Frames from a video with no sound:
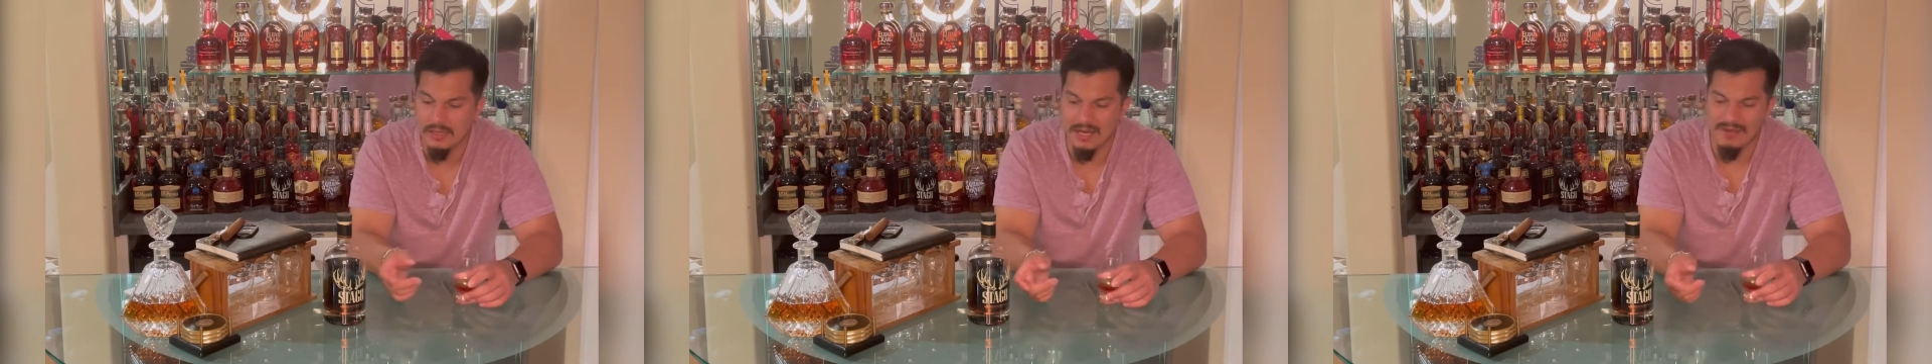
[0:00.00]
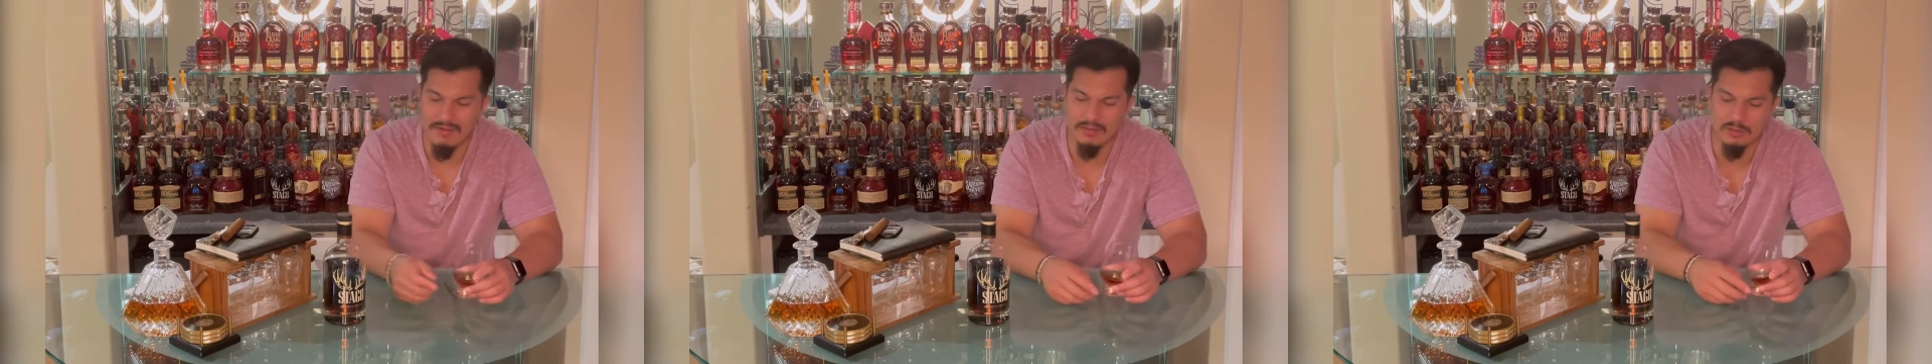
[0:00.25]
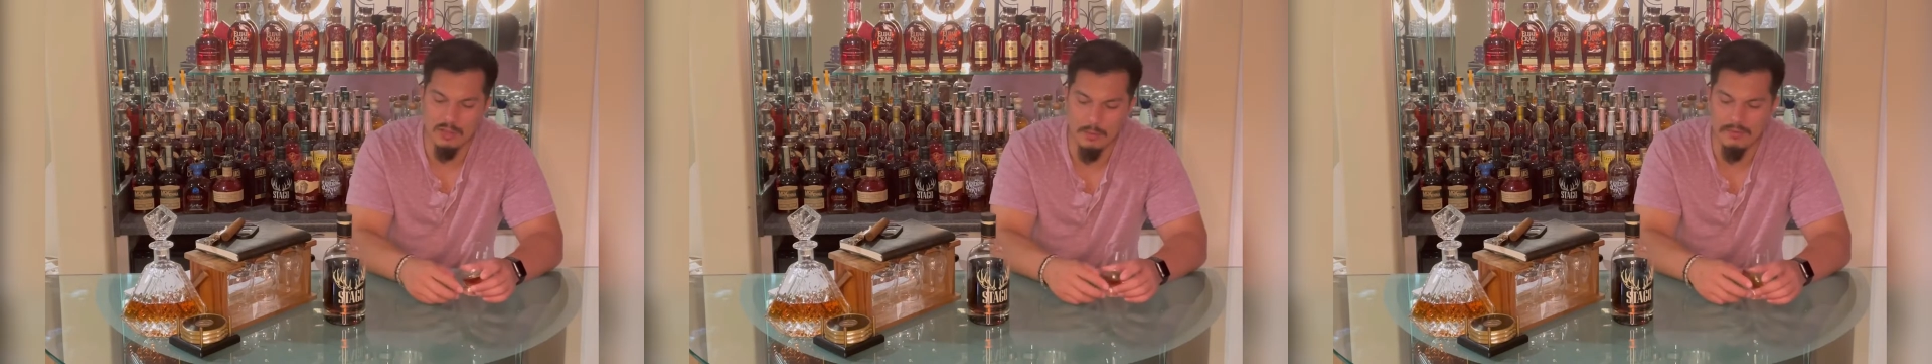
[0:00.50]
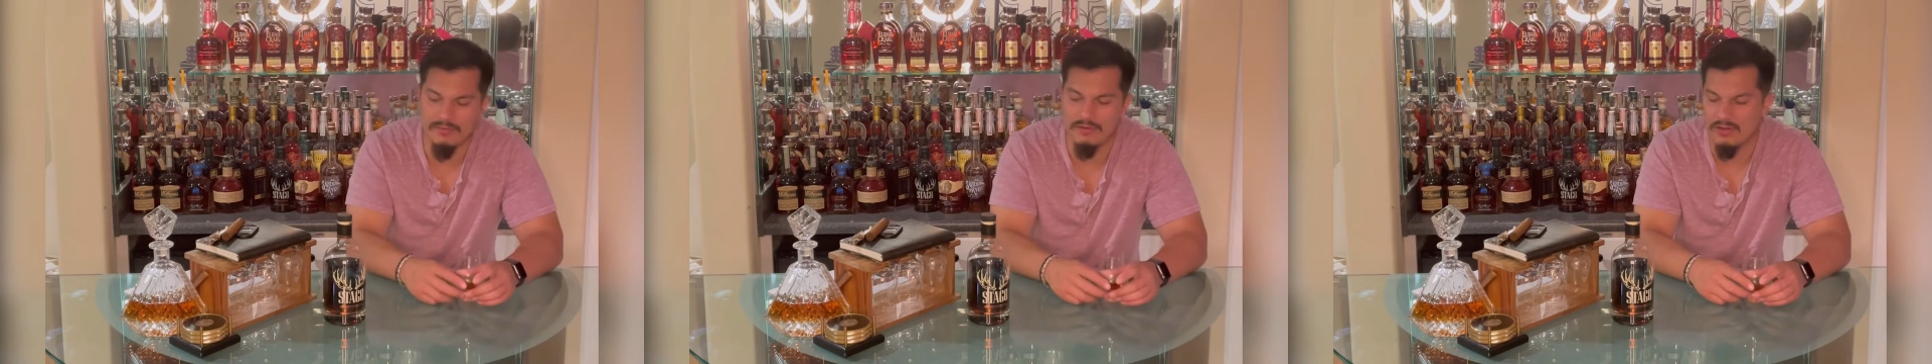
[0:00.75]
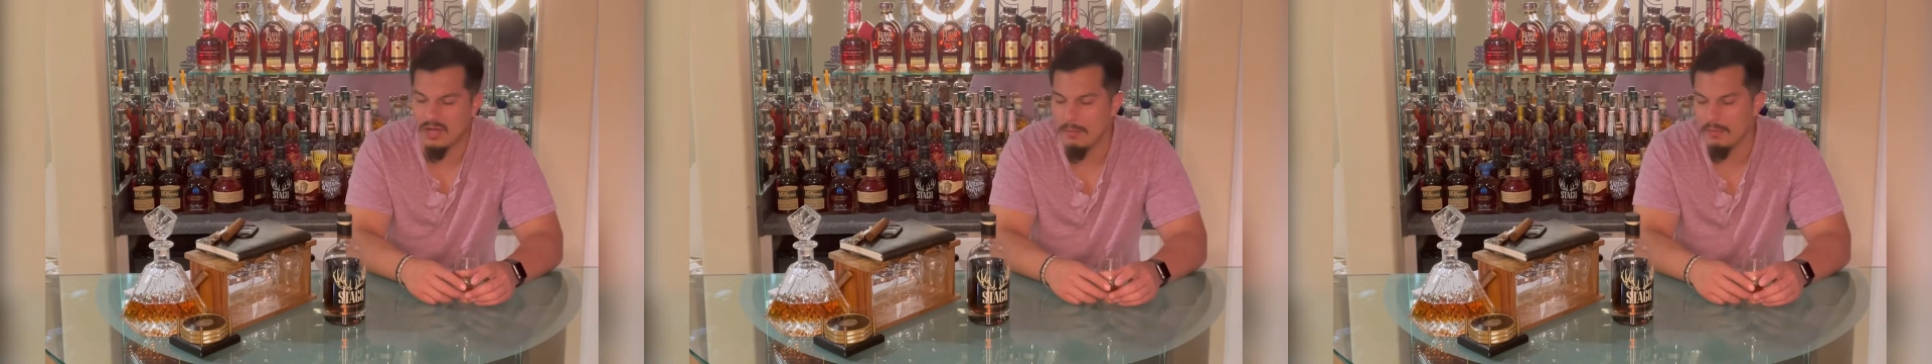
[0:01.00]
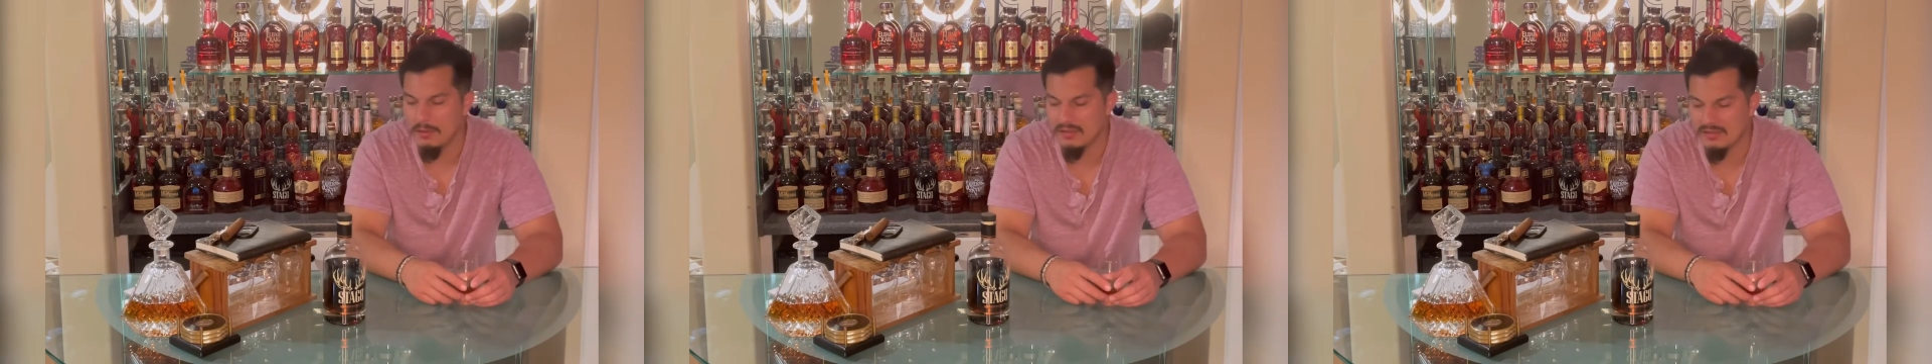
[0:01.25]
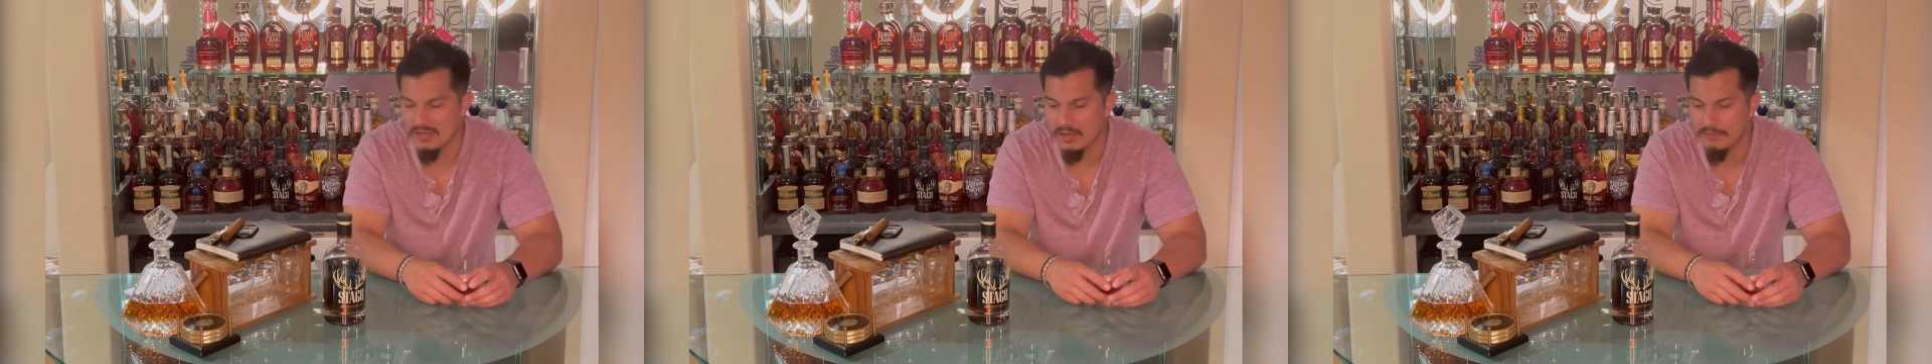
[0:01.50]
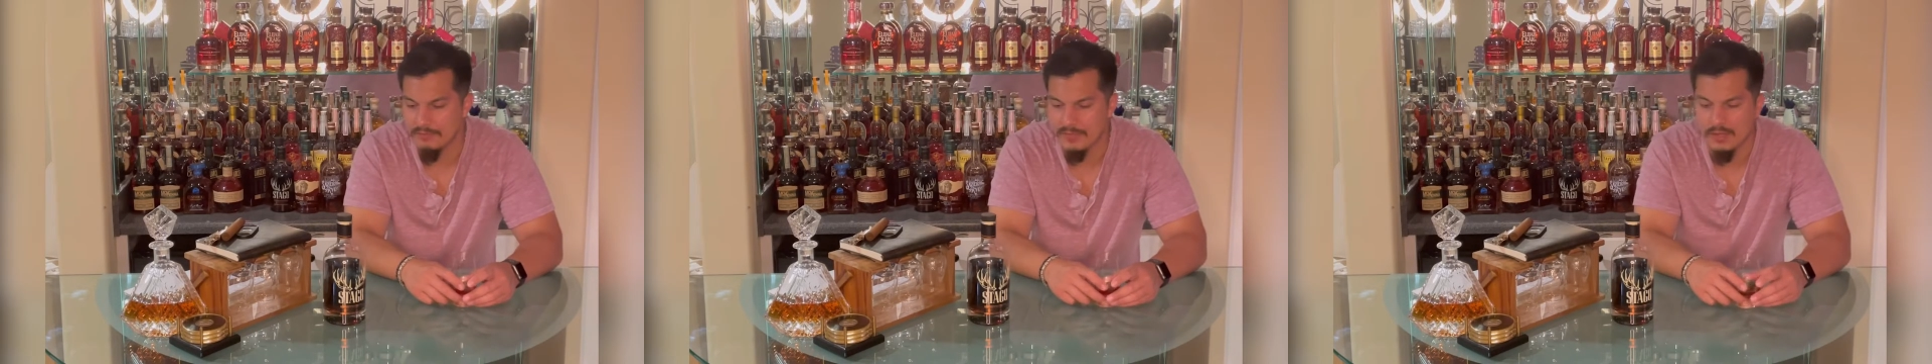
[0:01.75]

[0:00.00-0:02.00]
I've had this open for a couple months now.